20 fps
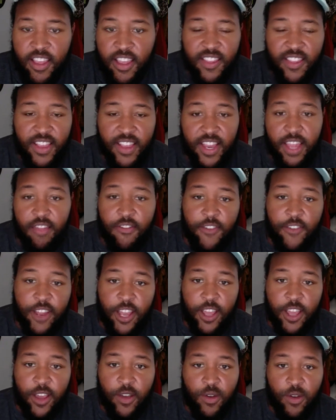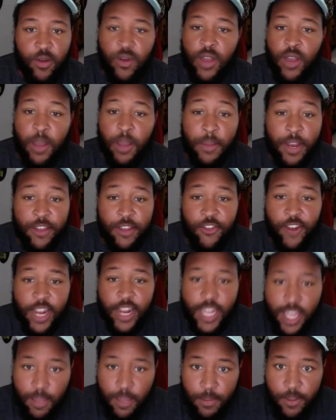Today's video, I'm gonna try
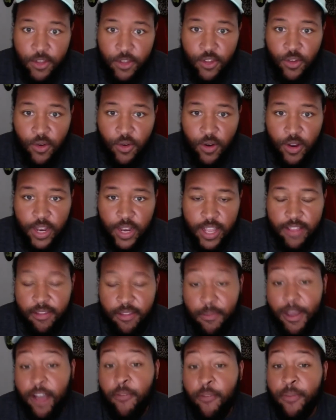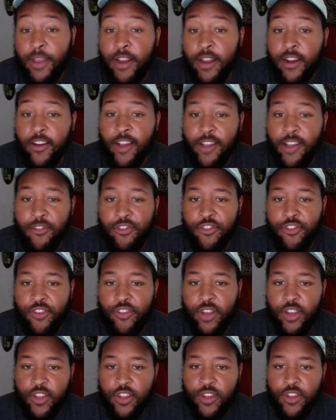and keep it short. It's about paragraph
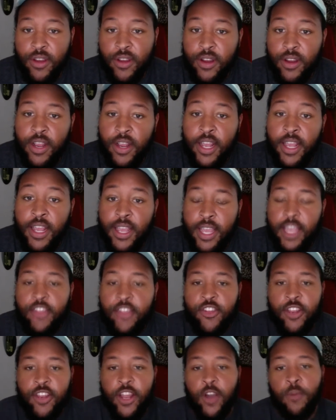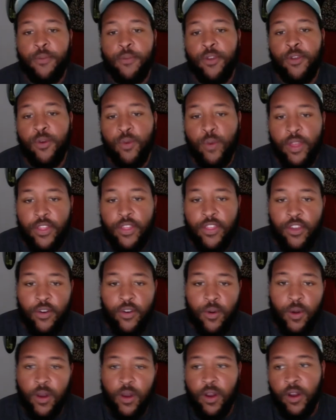structure. It should help you with
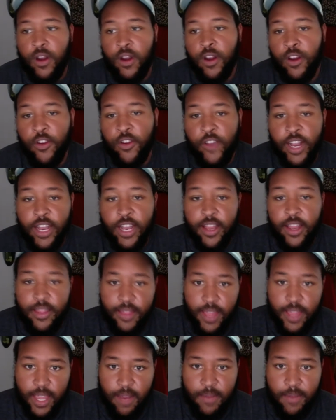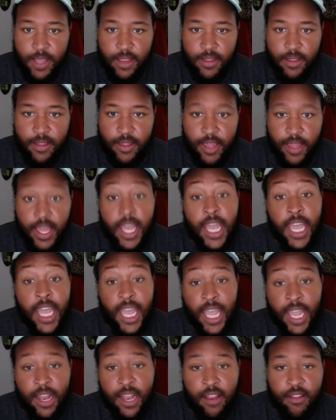your graded assignments,
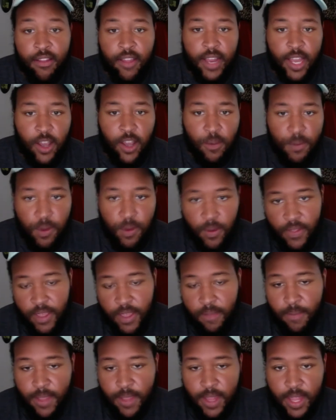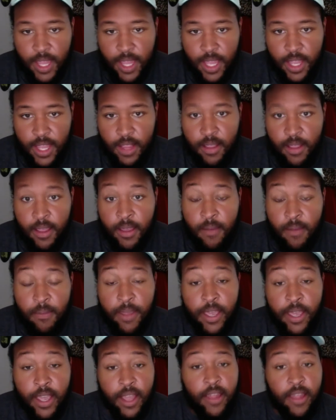and it's gonna help you with AP Lit
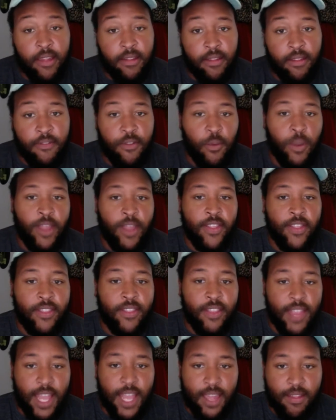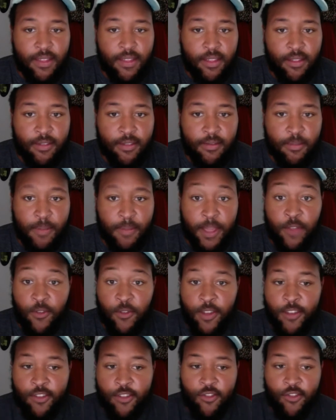because of the way that the test has been
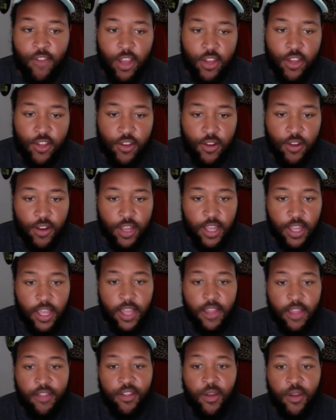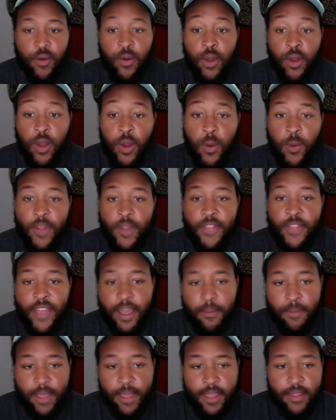restructured. So with
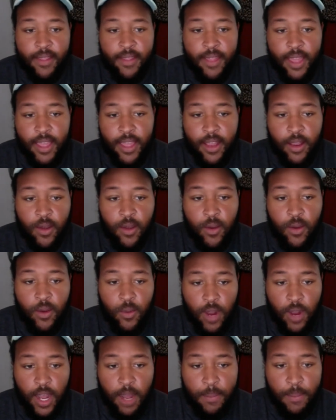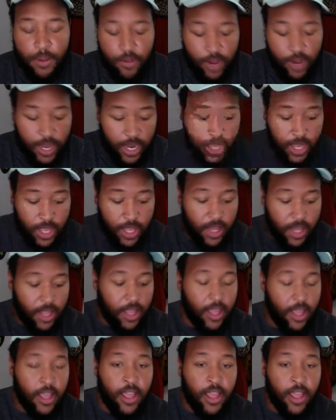that being said, we're hopping right in.